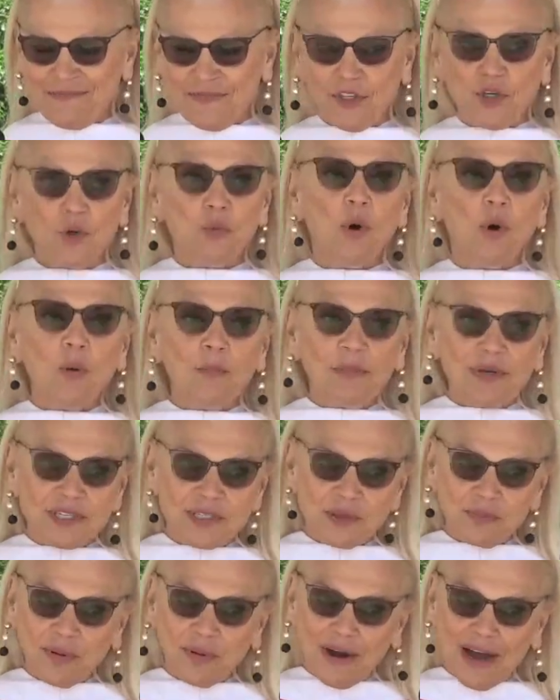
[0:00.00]
You won't be
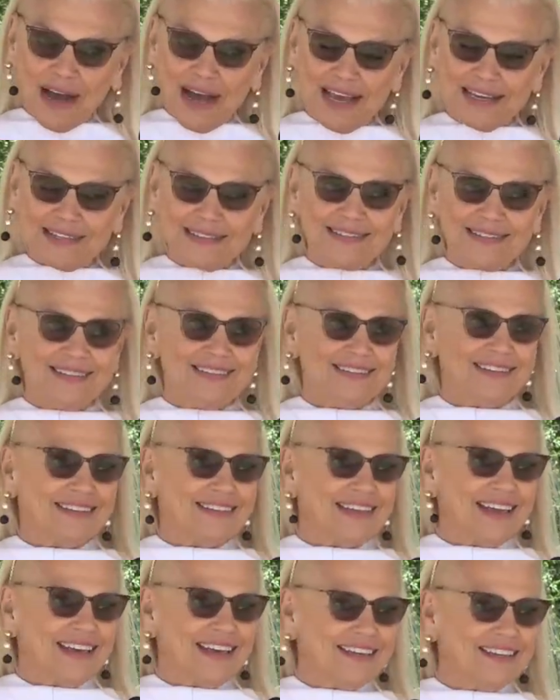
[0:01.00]
surprised that
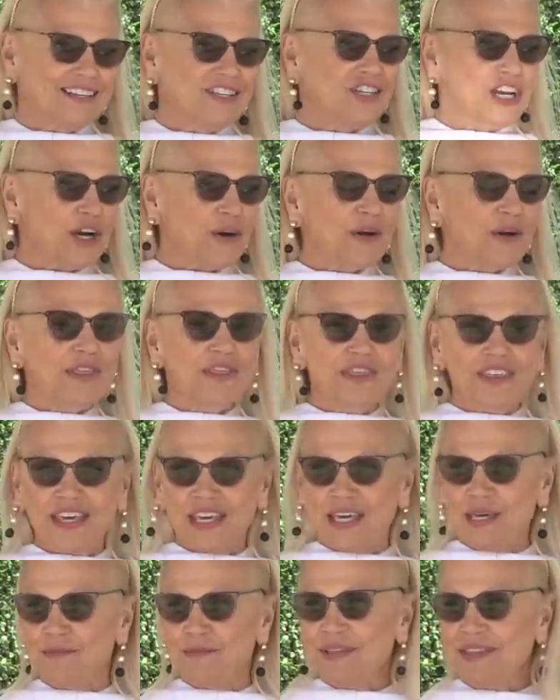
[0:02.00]
they share a
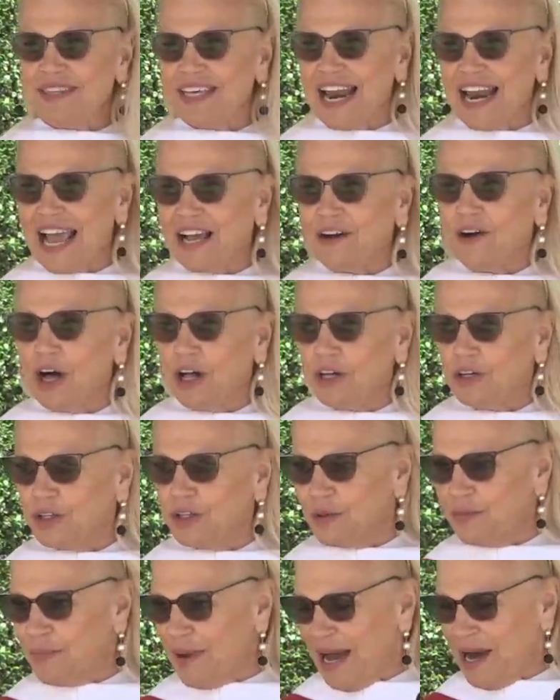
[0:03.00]
theme that I call
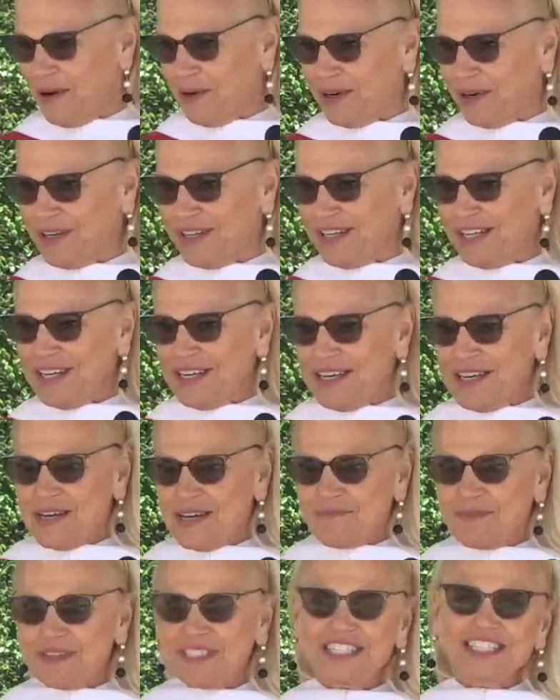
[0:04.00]
good power.
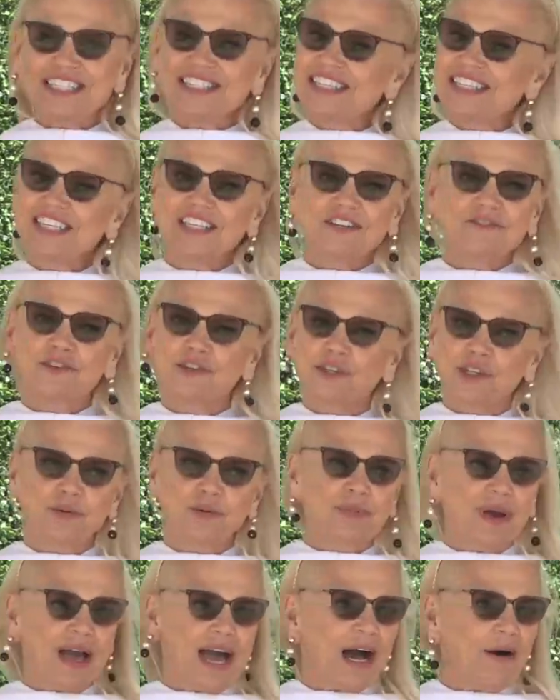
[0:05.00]
But just think of
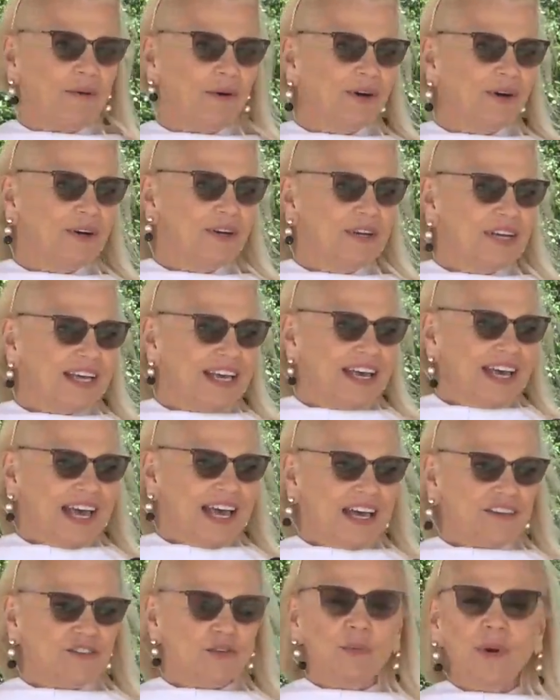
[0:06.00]
good power
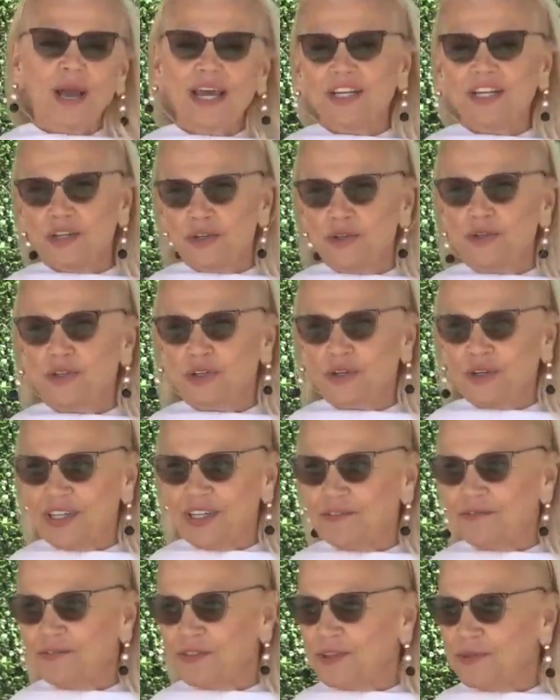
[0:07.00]
as a way to use your
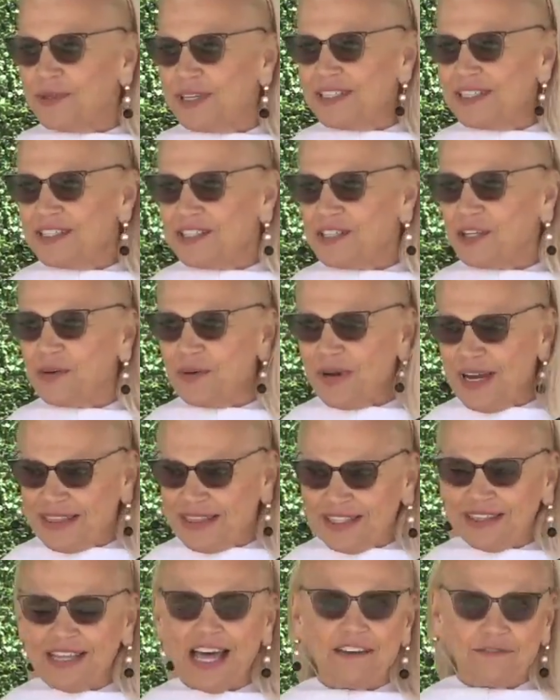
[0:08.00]
influence to create
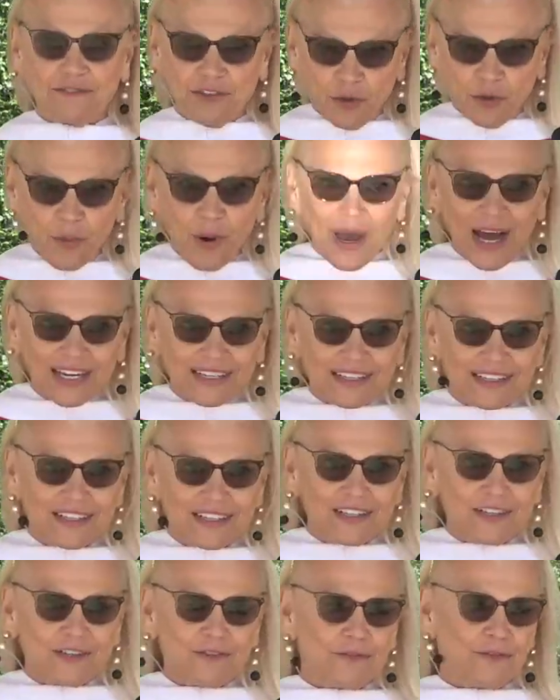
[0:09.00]
the life you want
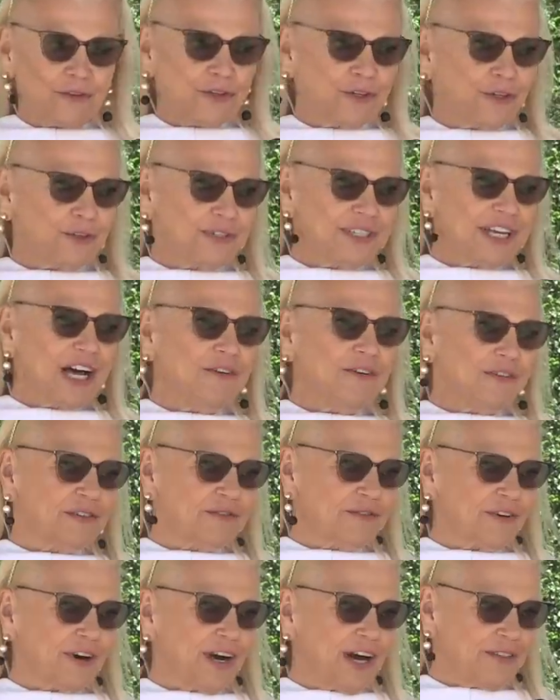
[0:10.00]
for yourself and
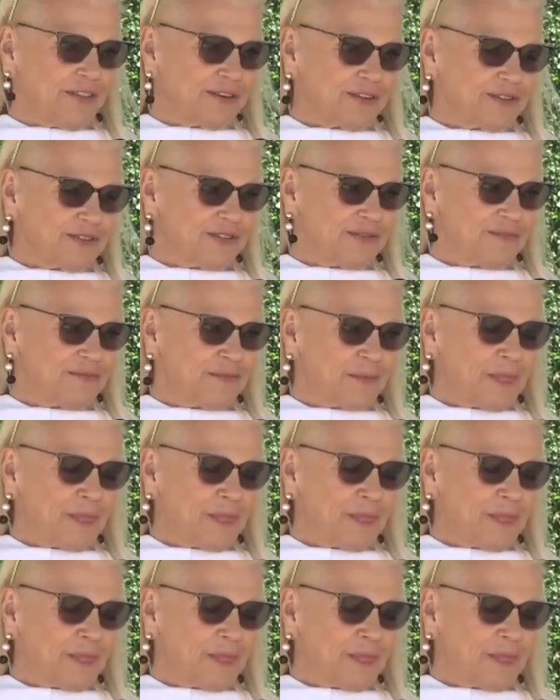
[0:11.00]
for others.